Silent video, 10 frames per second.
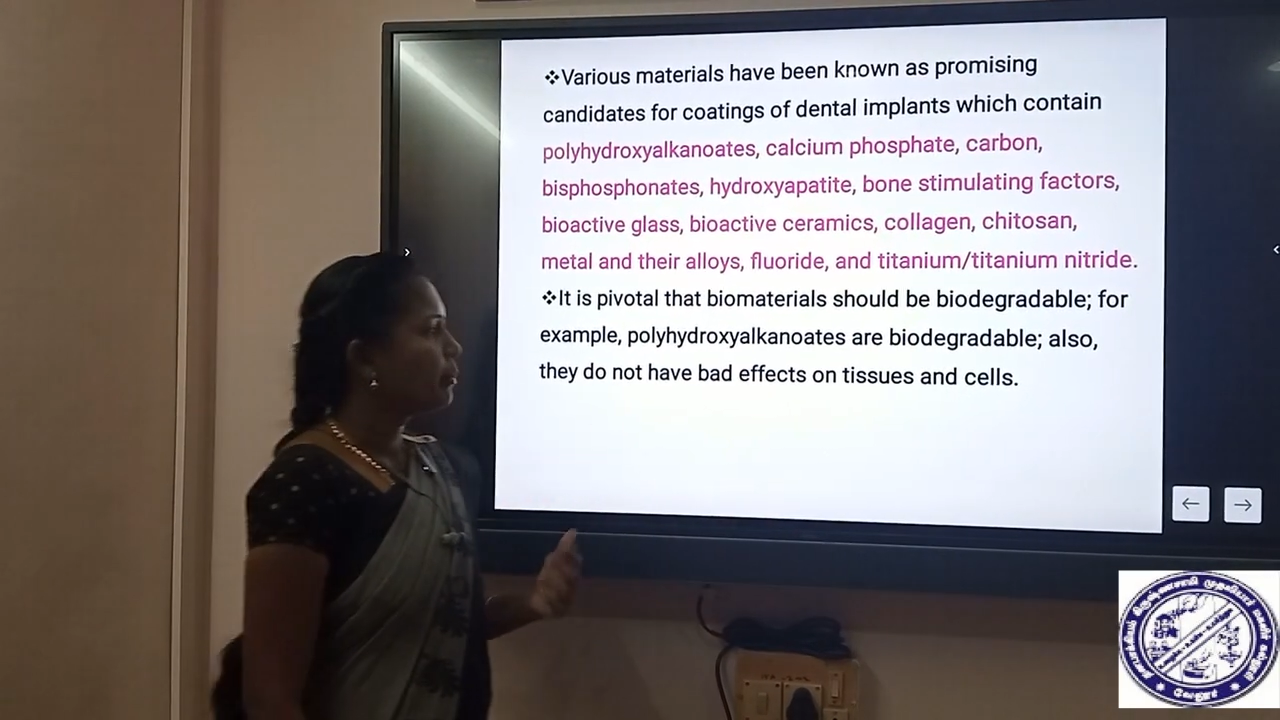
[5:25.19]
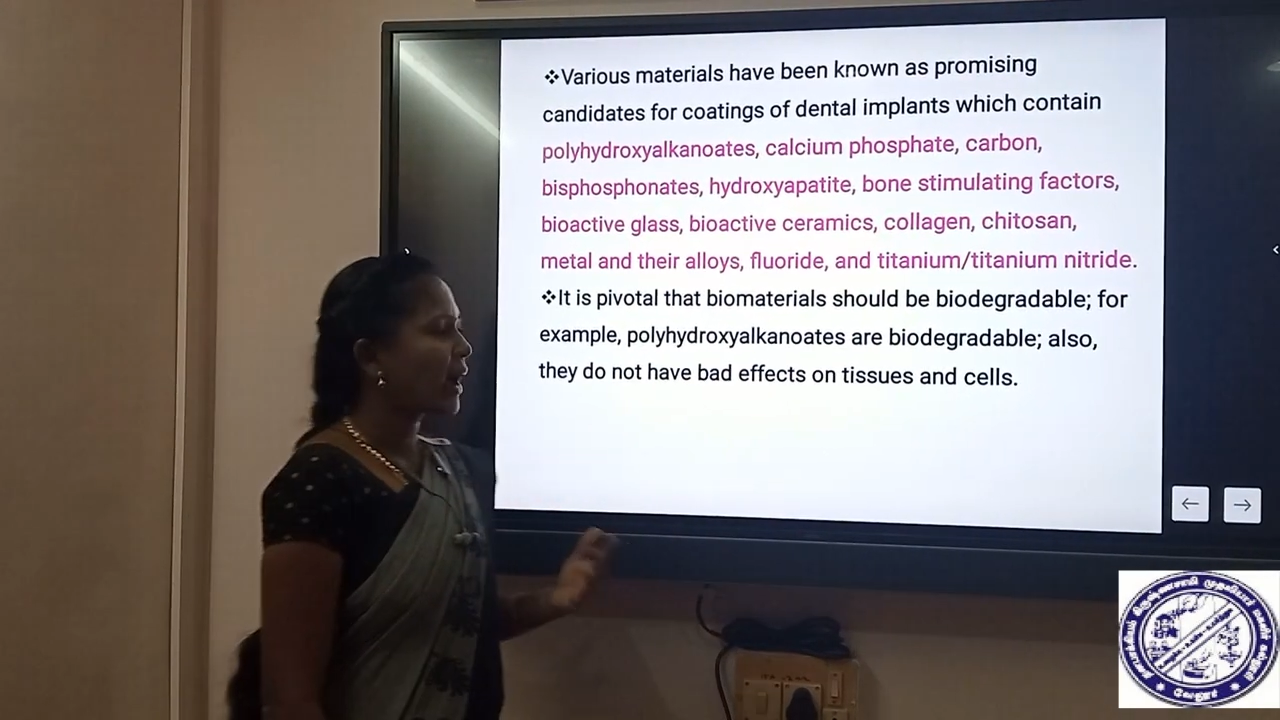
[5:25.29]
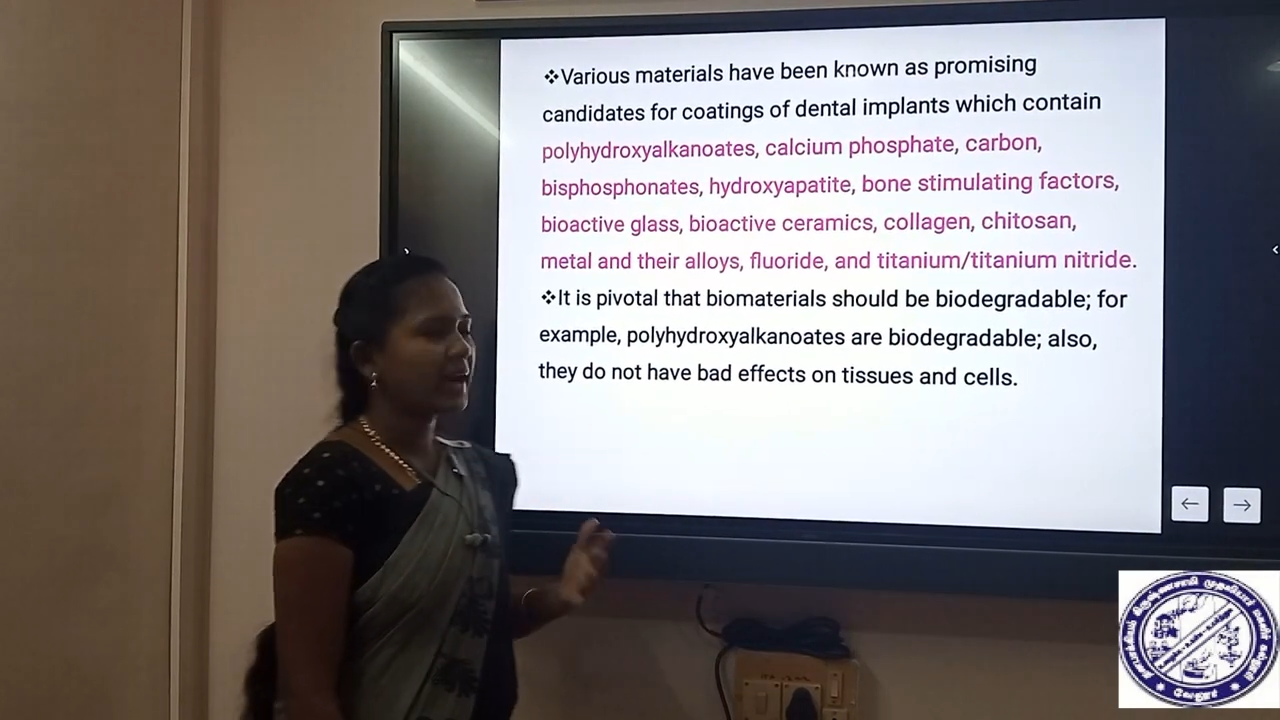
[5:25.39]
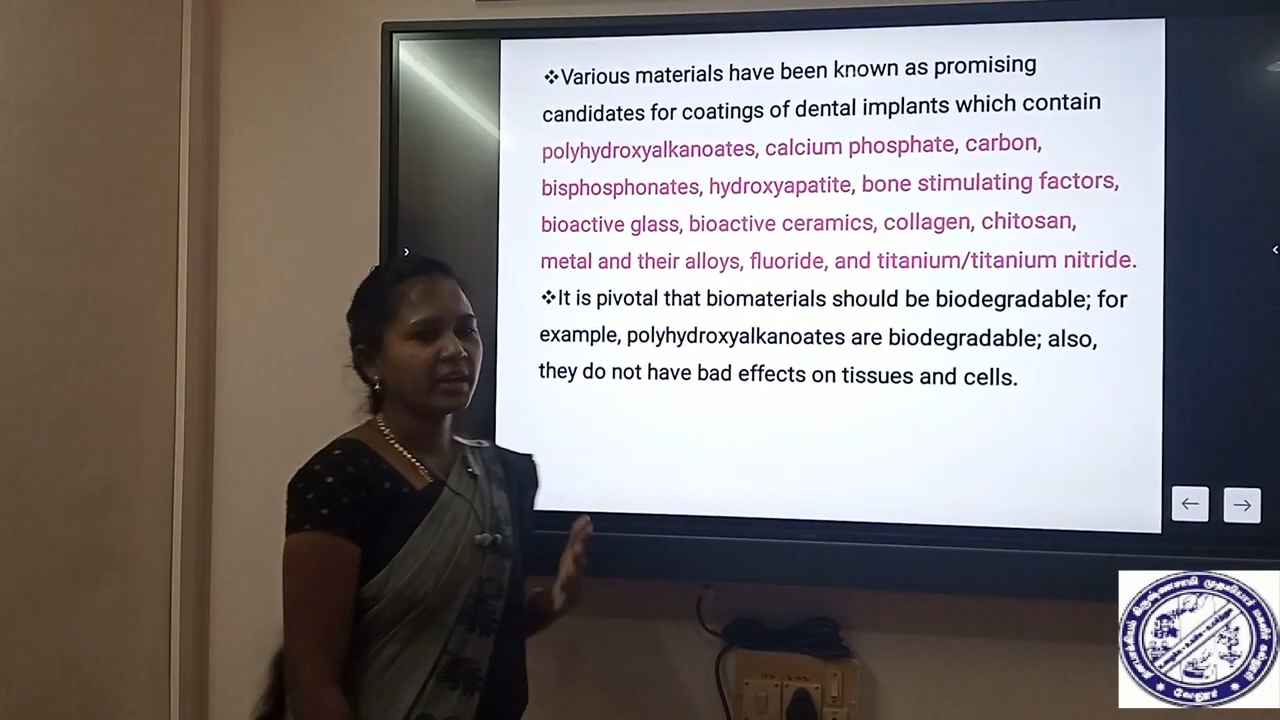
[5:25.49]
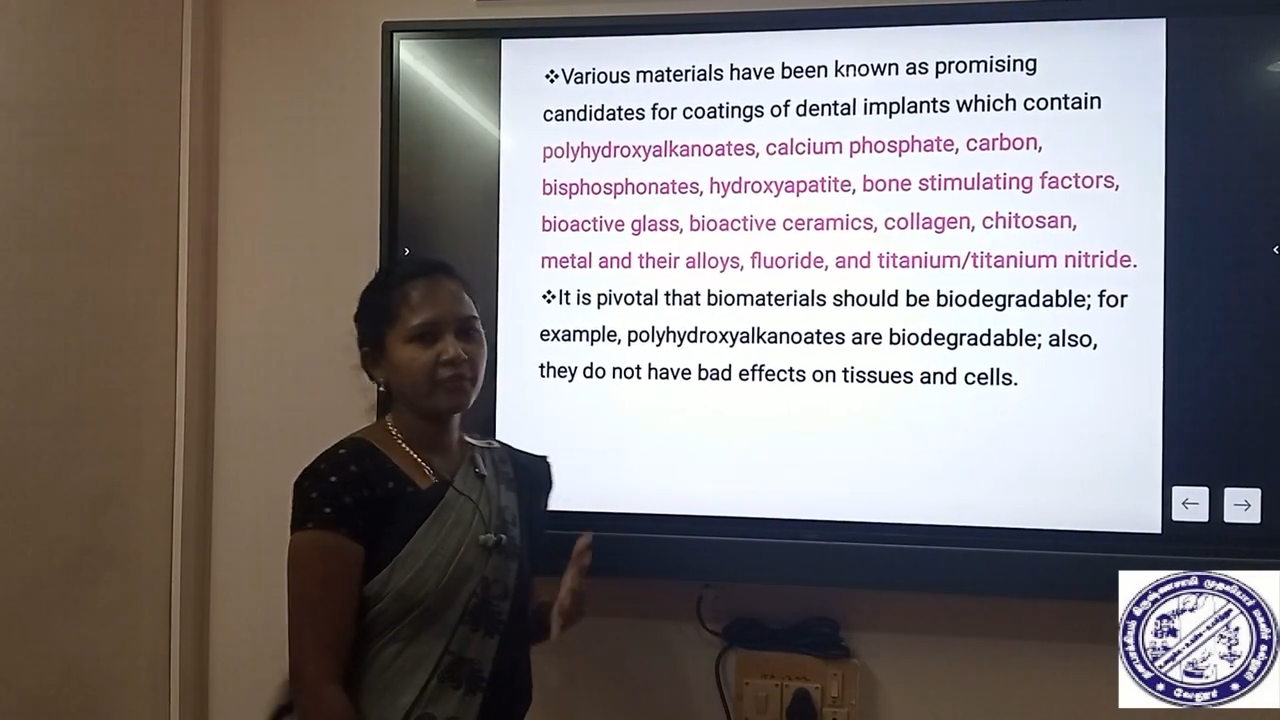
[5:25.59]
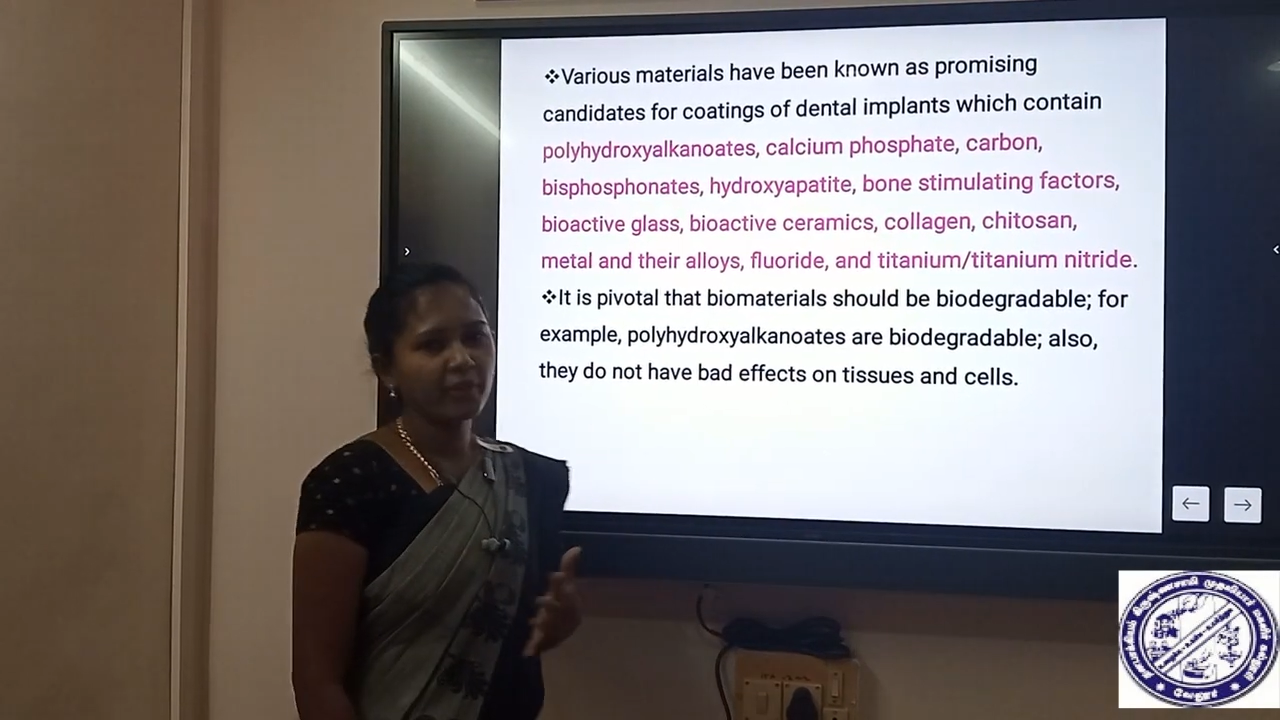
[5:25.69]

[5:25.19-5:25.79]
bad